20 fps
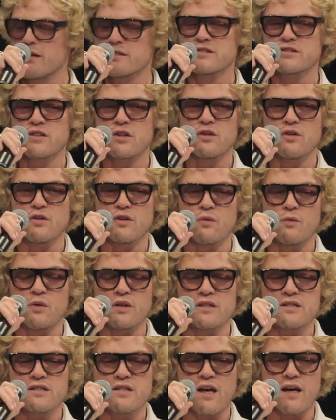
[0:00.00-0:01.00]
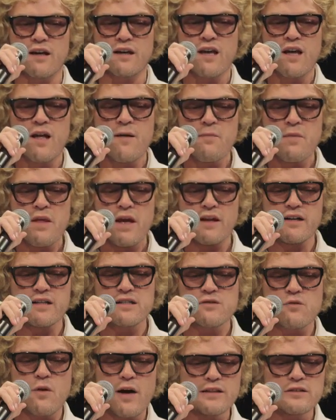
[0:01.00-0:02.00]
there, and so you know what it's like. And
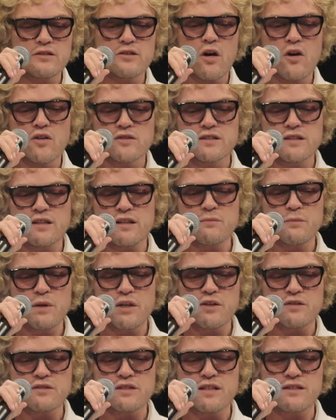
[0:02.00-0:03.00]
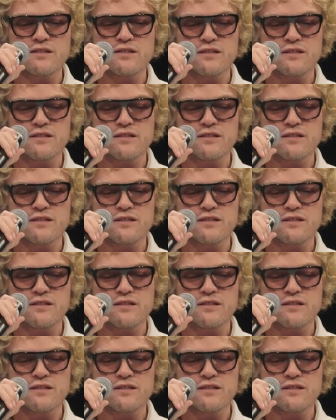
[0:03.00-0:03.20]
it's quite daunting because